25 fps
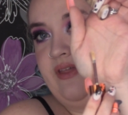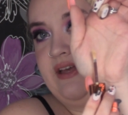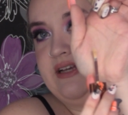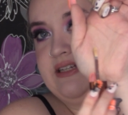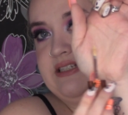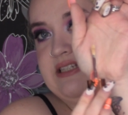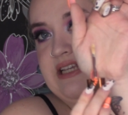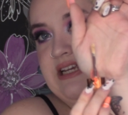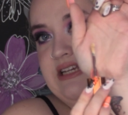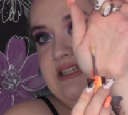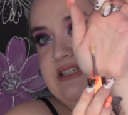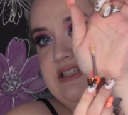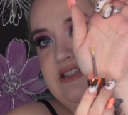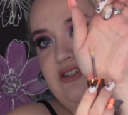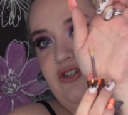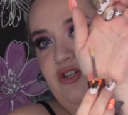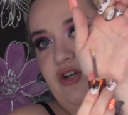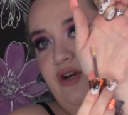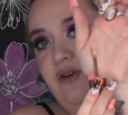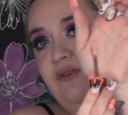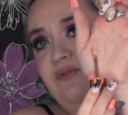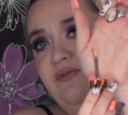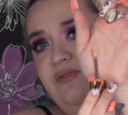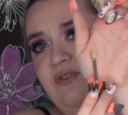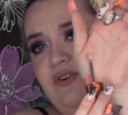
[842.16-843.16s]
this is the
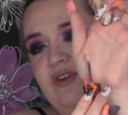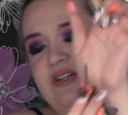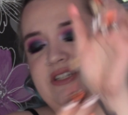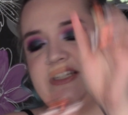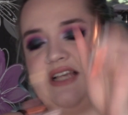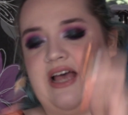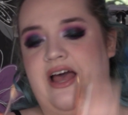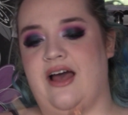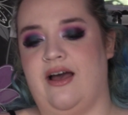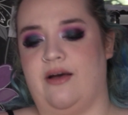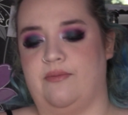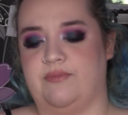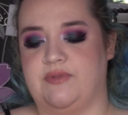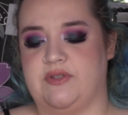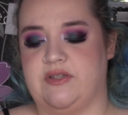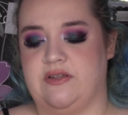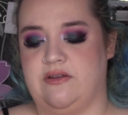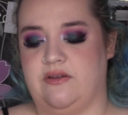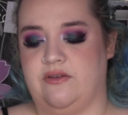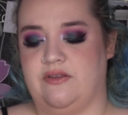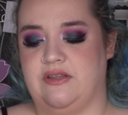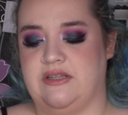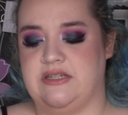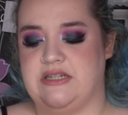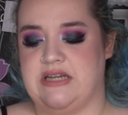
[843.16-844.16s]
doe foot is
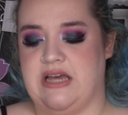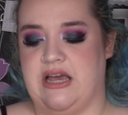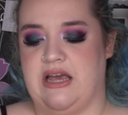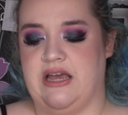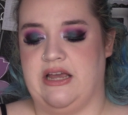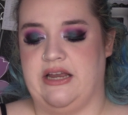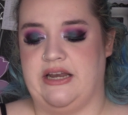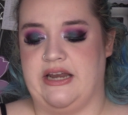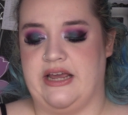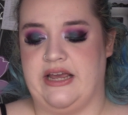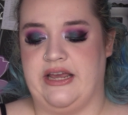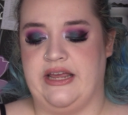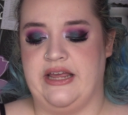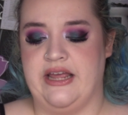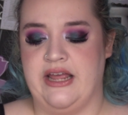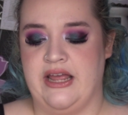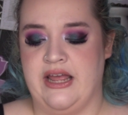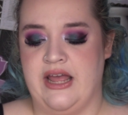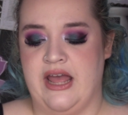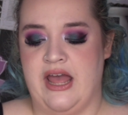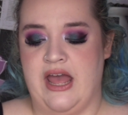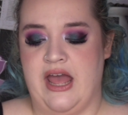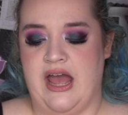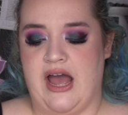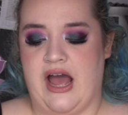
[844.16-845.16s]
absolutely tiny.
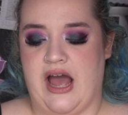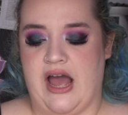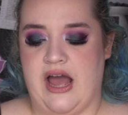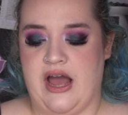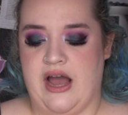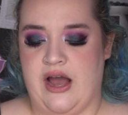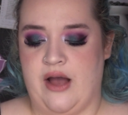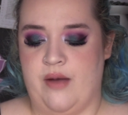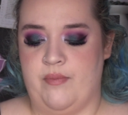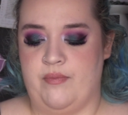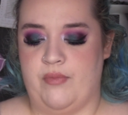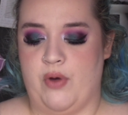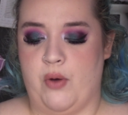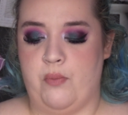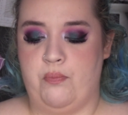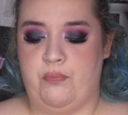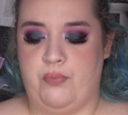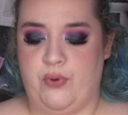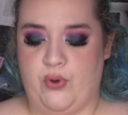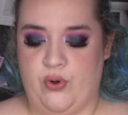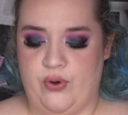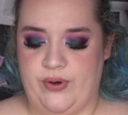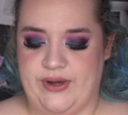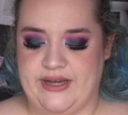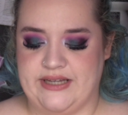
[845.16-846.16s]

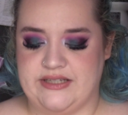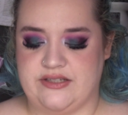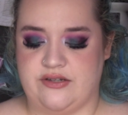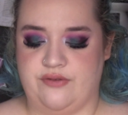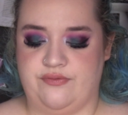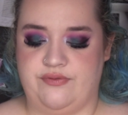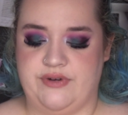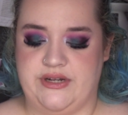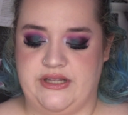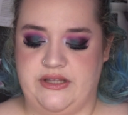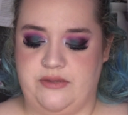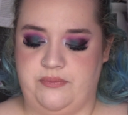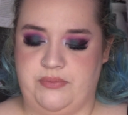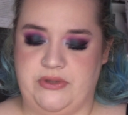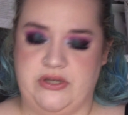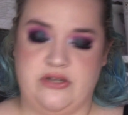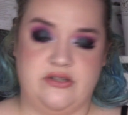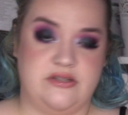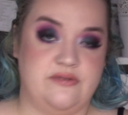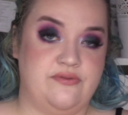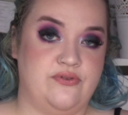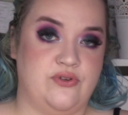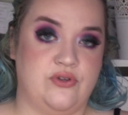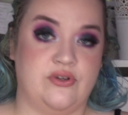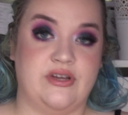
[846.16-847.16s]
But it's a really
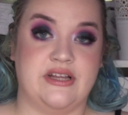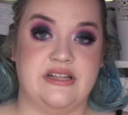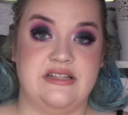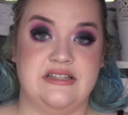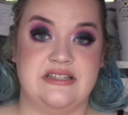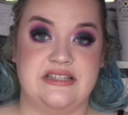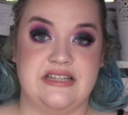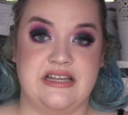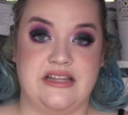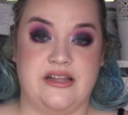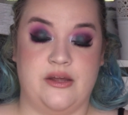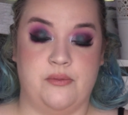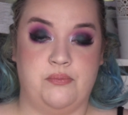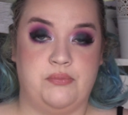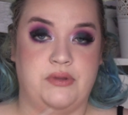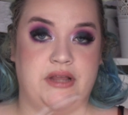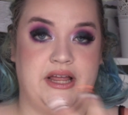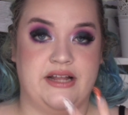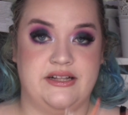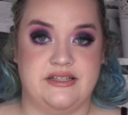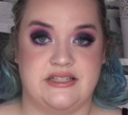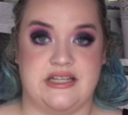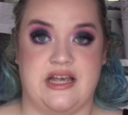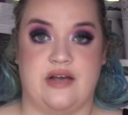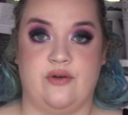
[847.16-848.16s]
beautiful concealer,
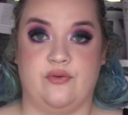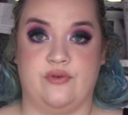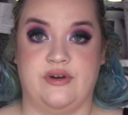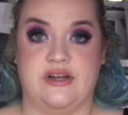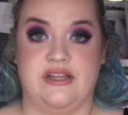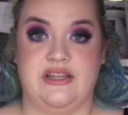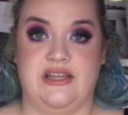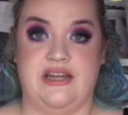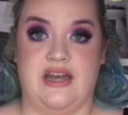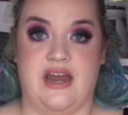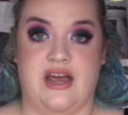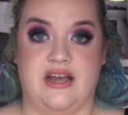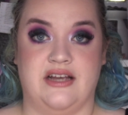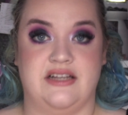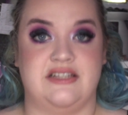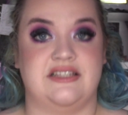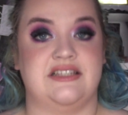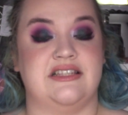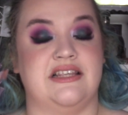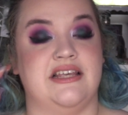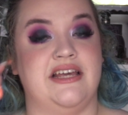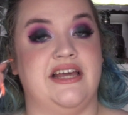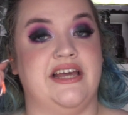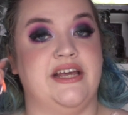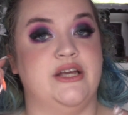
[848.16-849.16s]
blends out really
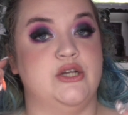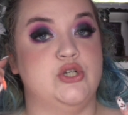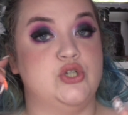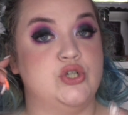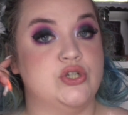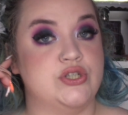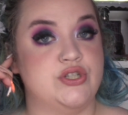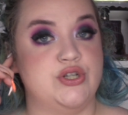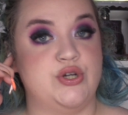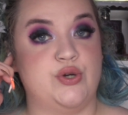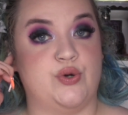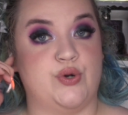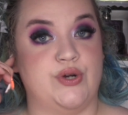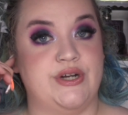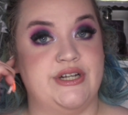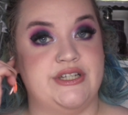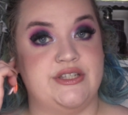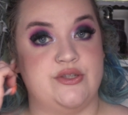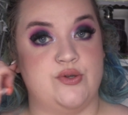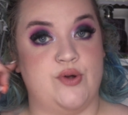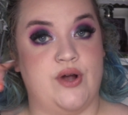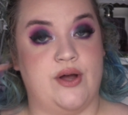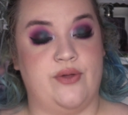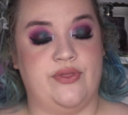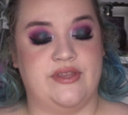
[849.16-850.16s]
nicely, doesn't crease
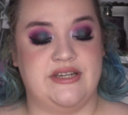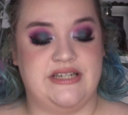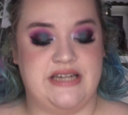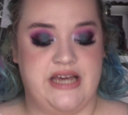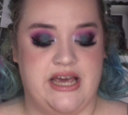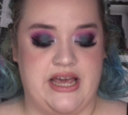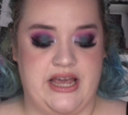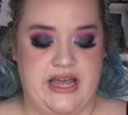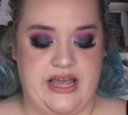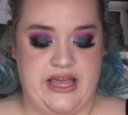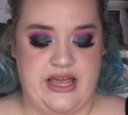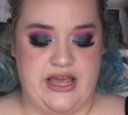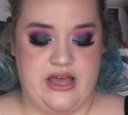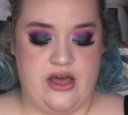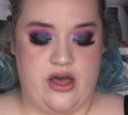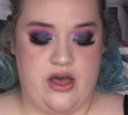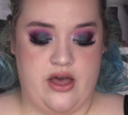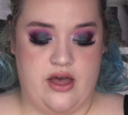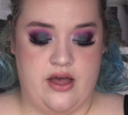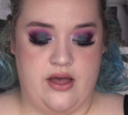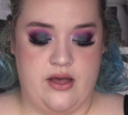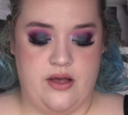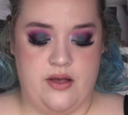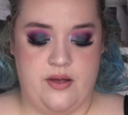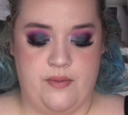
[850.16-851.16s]
throughout the day.
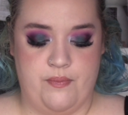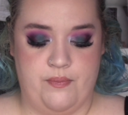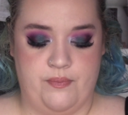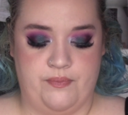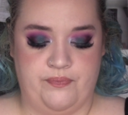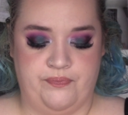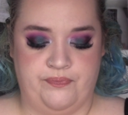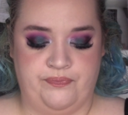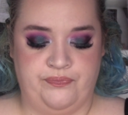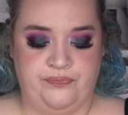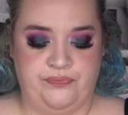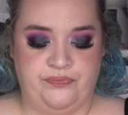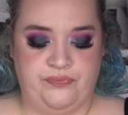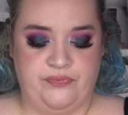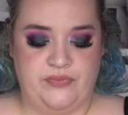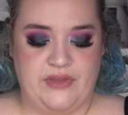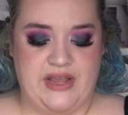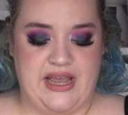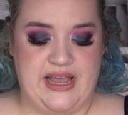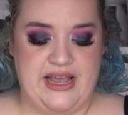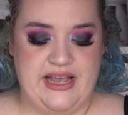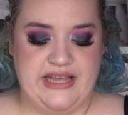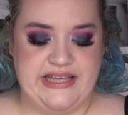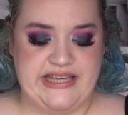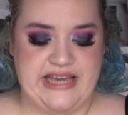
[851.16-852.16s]

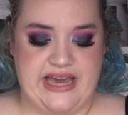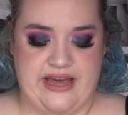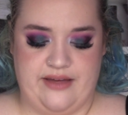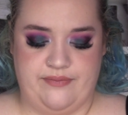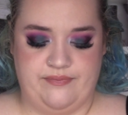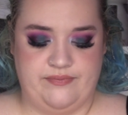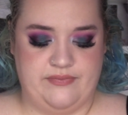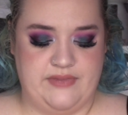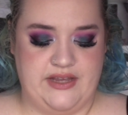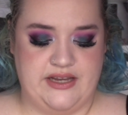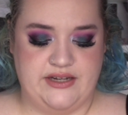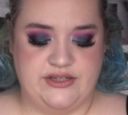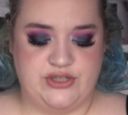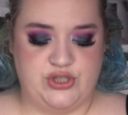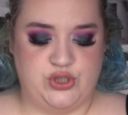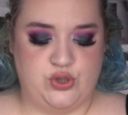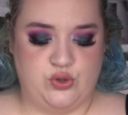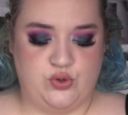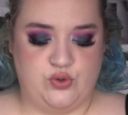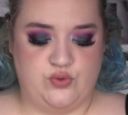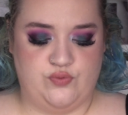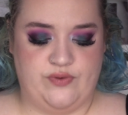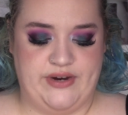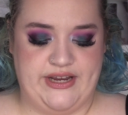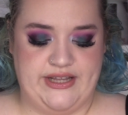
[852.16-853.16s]
Yeah, it's
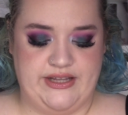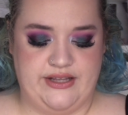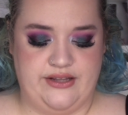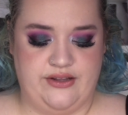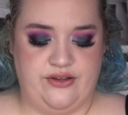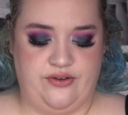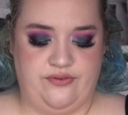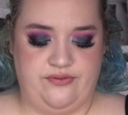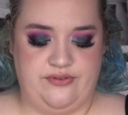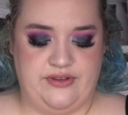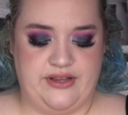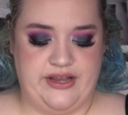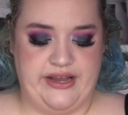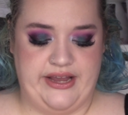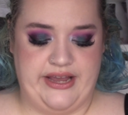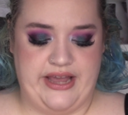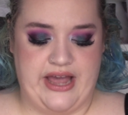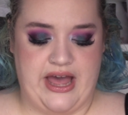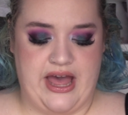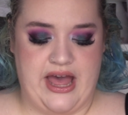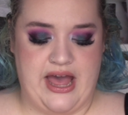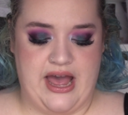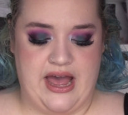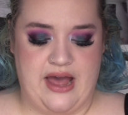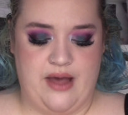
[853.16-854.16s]
just really lovely,
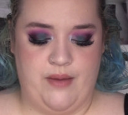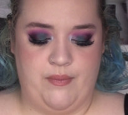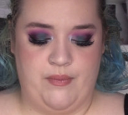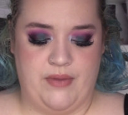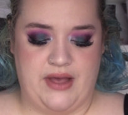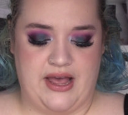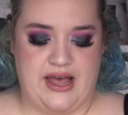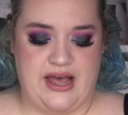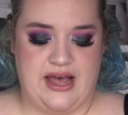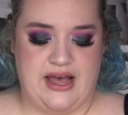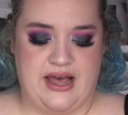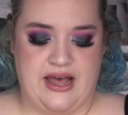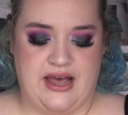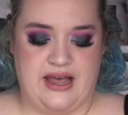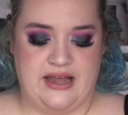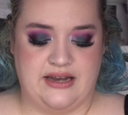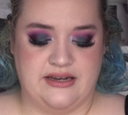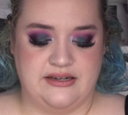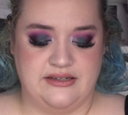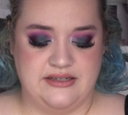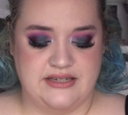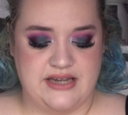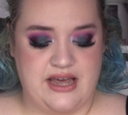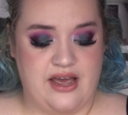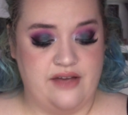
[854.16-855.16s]

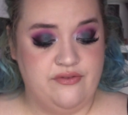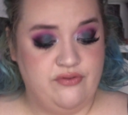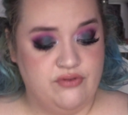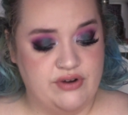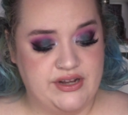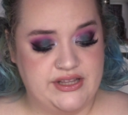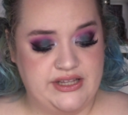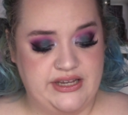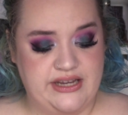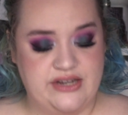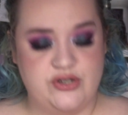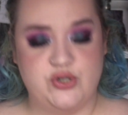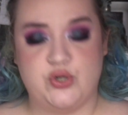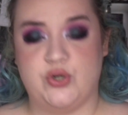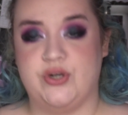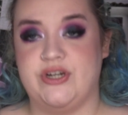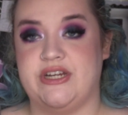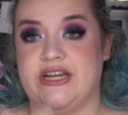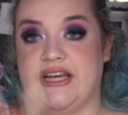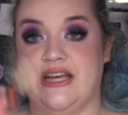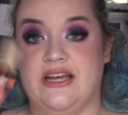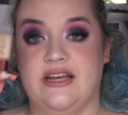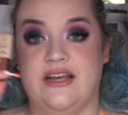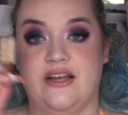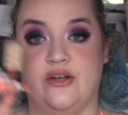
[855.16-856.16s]
and I've really enjoyed
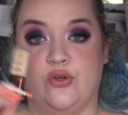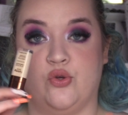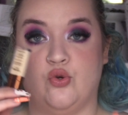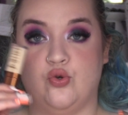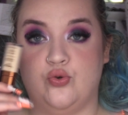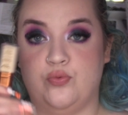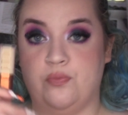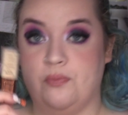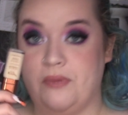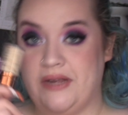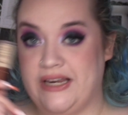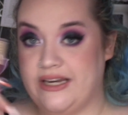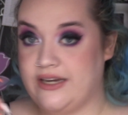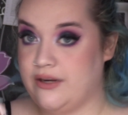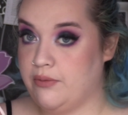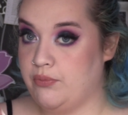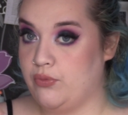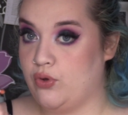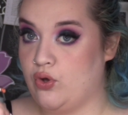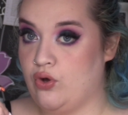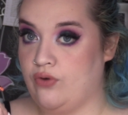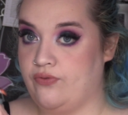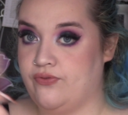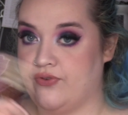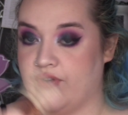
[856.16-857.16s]
it. A good medium
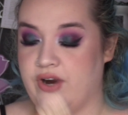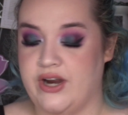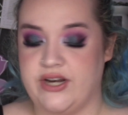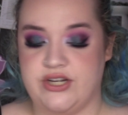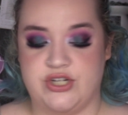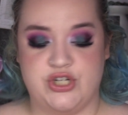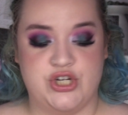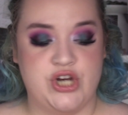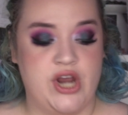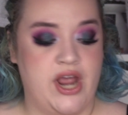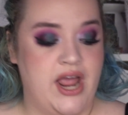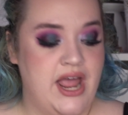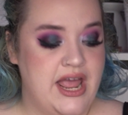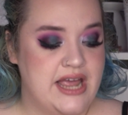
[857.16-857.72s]
coverage,